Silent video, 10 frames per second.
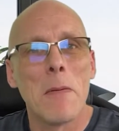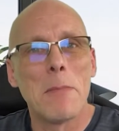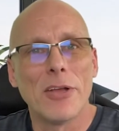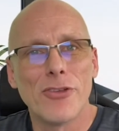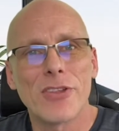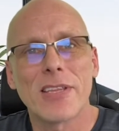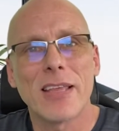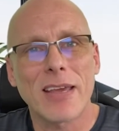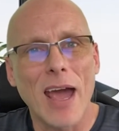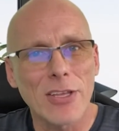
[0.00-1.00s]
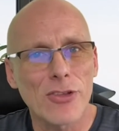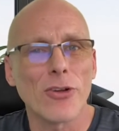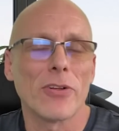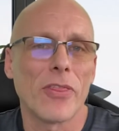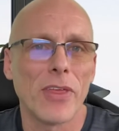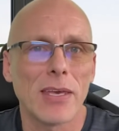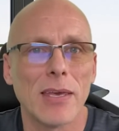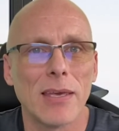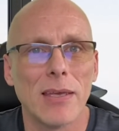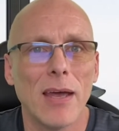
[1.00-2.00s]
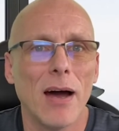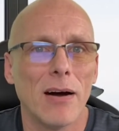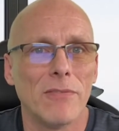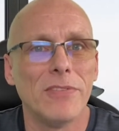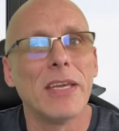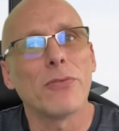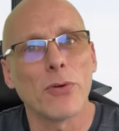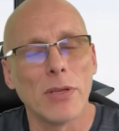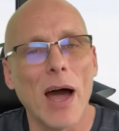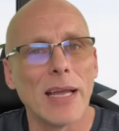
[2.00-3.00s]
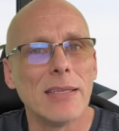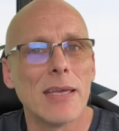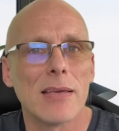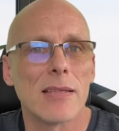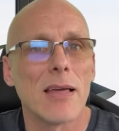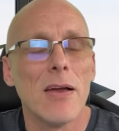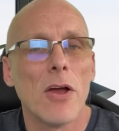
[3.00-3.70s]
but just kind of start thinking of different ideas